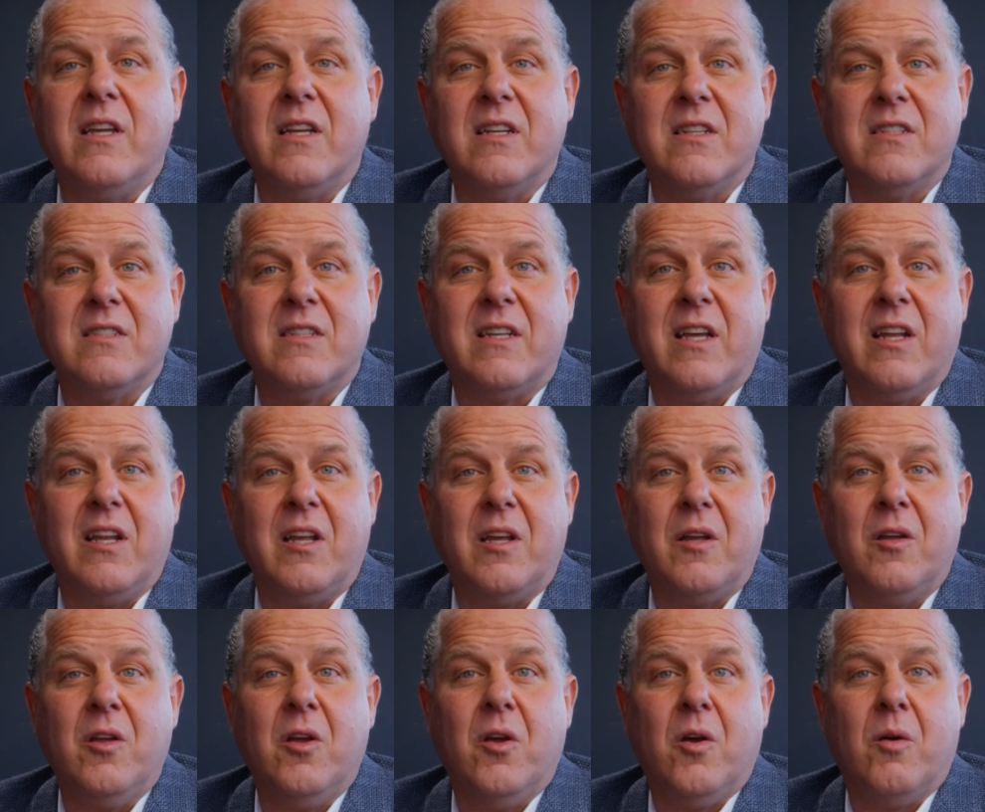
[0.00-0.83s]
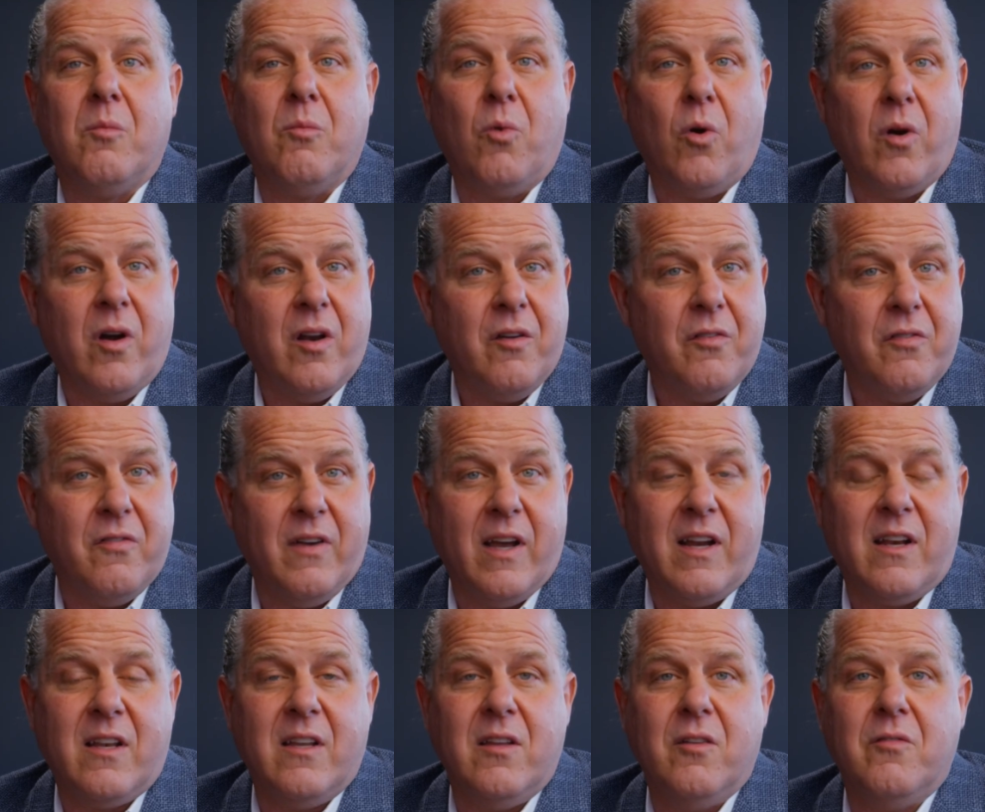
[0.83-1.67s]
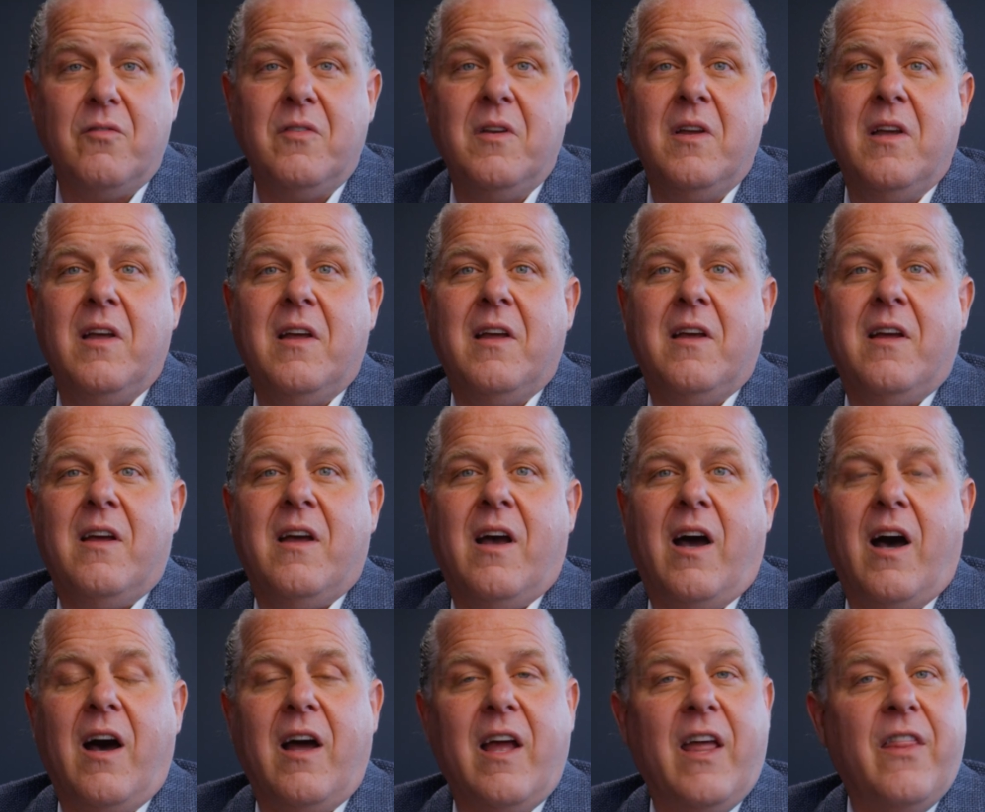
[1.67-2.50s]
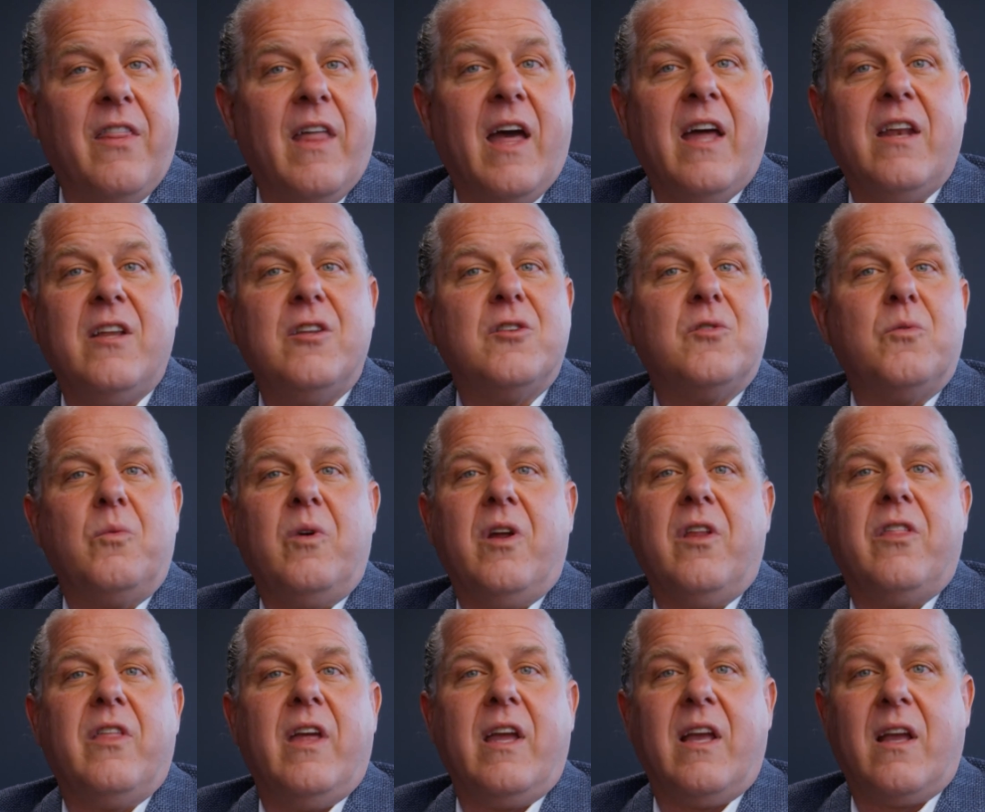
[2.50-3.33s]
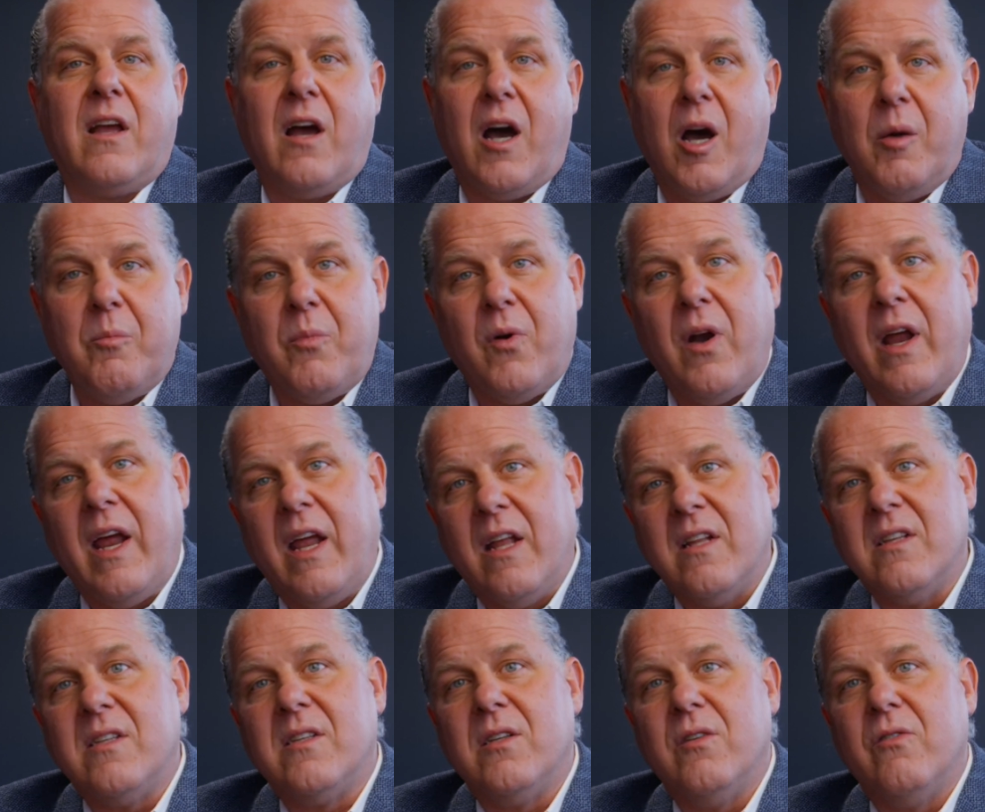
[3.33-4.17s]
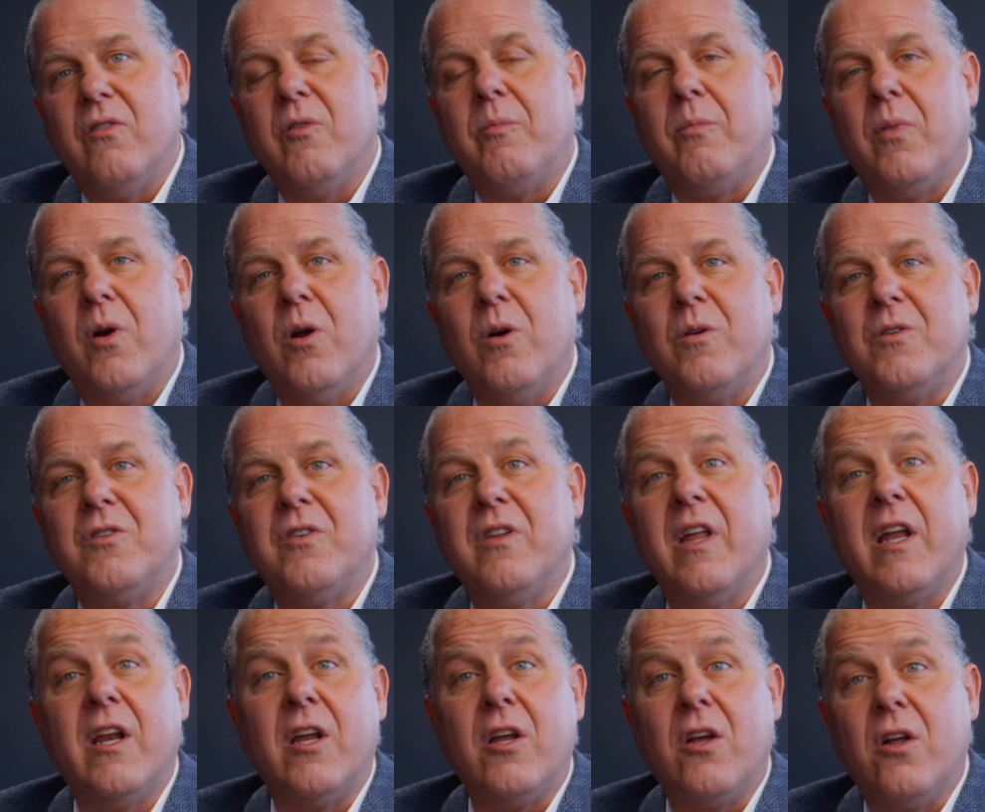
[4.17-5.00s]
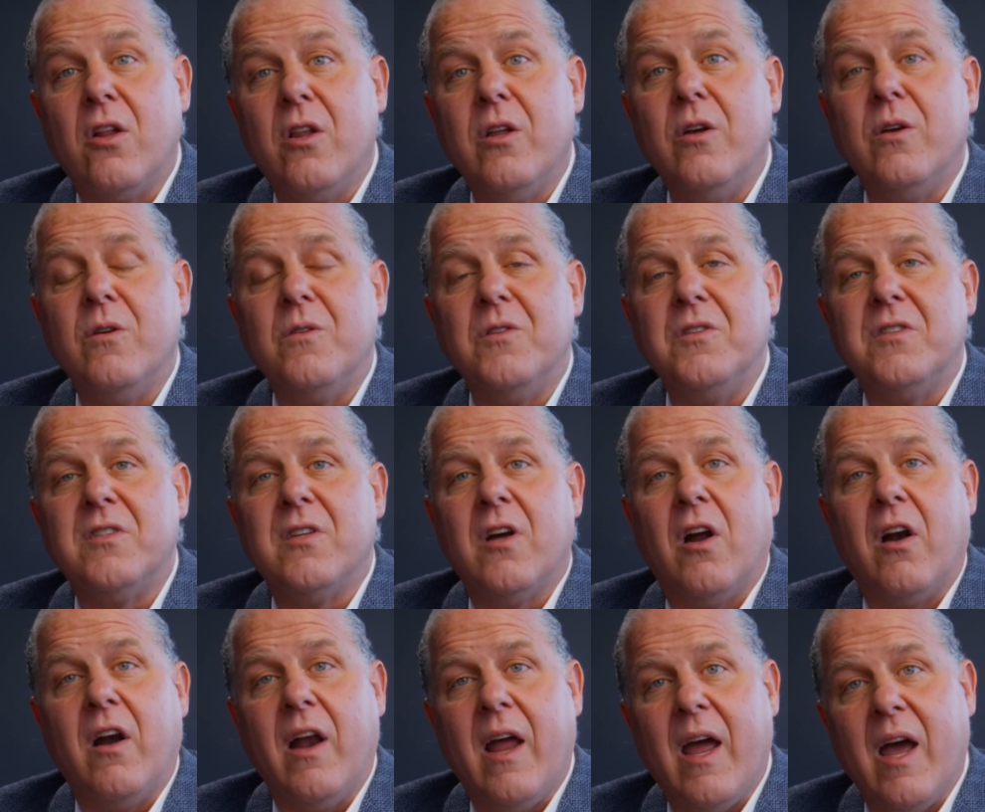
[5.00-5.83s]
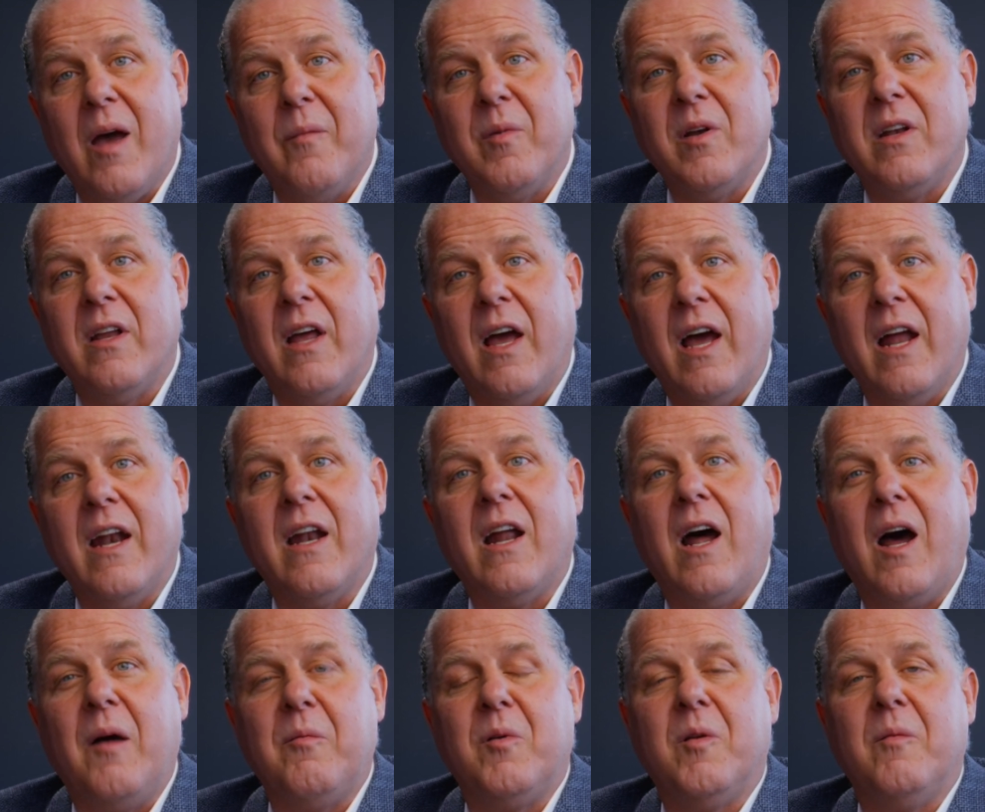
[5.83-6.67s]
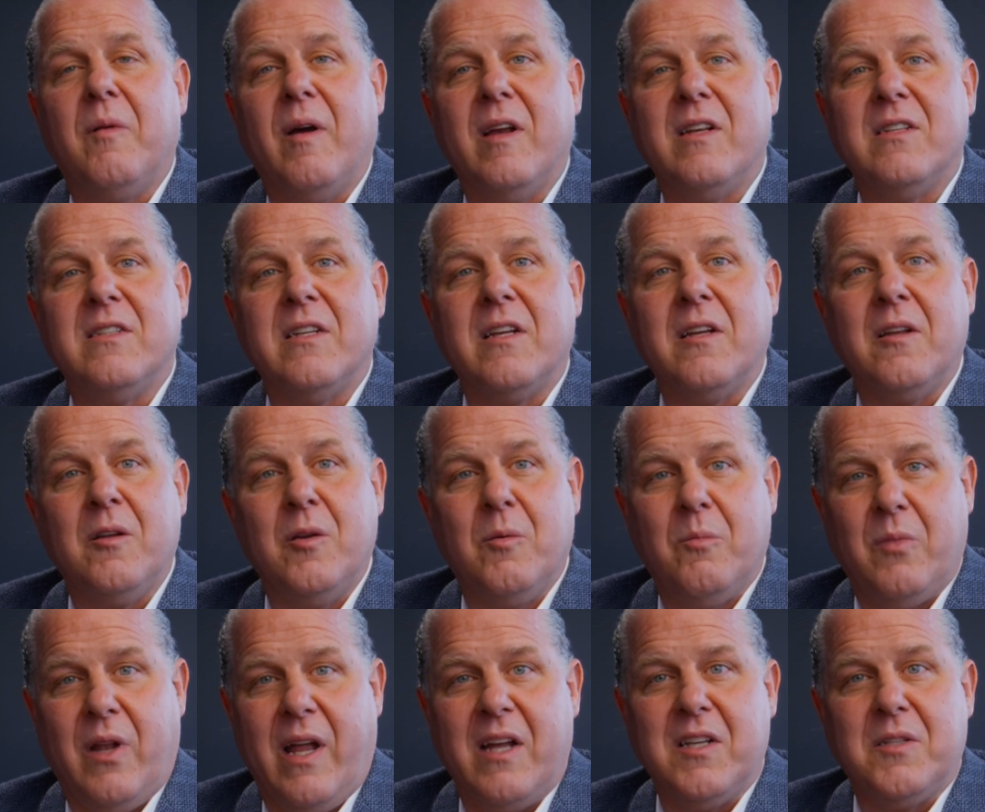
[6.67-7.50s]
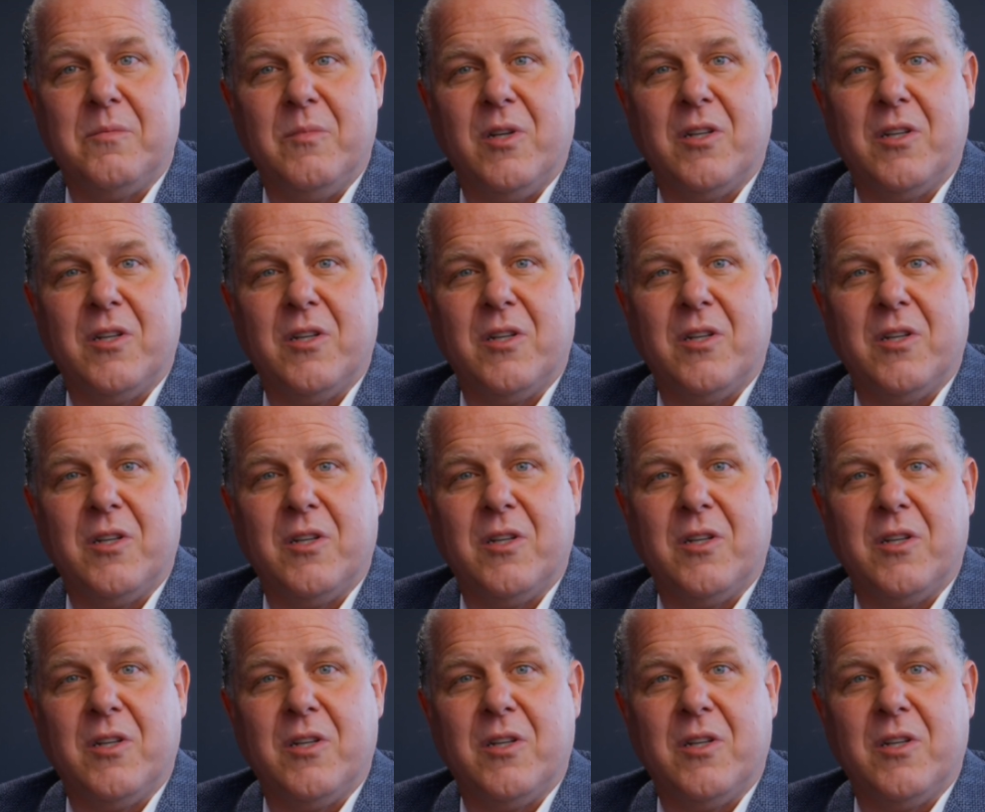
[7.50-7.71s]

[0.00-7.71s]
is getting more effective. Uh, and that is with a comprehensive approach that includes our habitat optimizing plasma